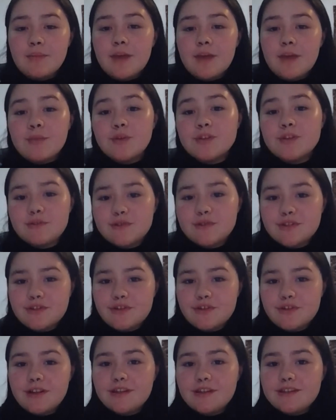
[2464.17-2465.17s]
also a
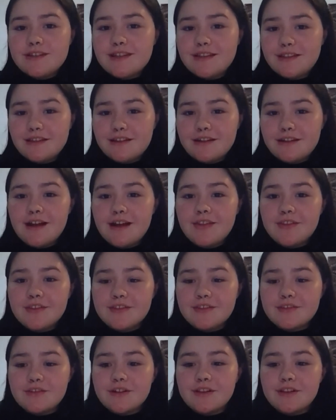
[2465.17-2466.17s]
state leader at the
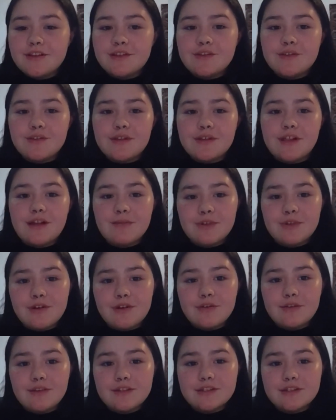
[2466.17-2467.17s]
Australian Youth Climate
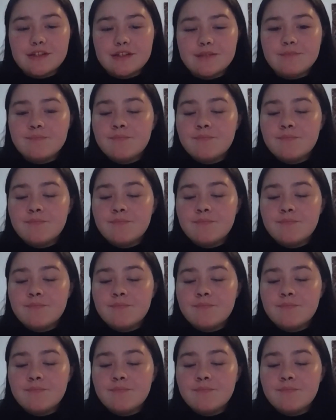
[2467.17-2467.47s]
Coalition.